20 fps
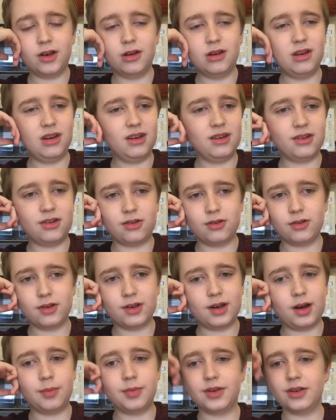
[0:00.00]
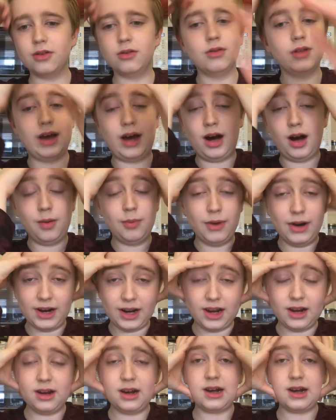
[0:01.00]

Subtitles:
and it's just absolutely heartbreaking.